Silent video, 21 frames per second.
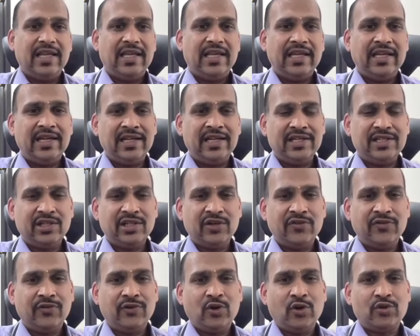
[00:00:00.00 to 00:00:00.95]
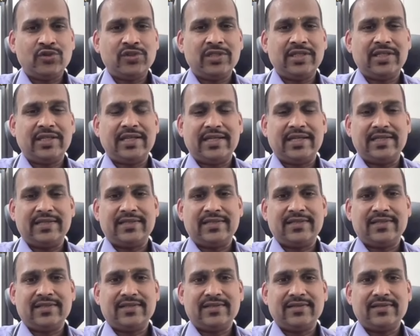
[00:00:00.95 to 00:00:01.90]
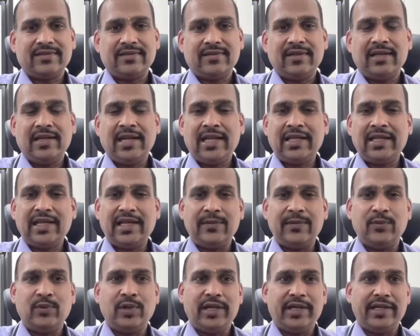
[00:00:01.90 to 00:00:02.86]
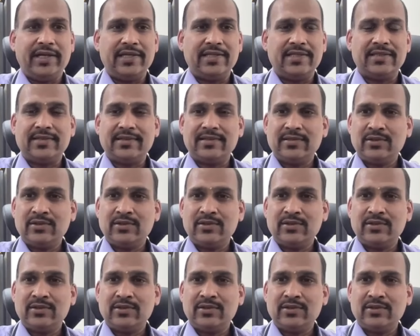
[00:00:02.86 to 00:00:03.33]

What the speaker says: Inhalation of toxic gas like alveolitis.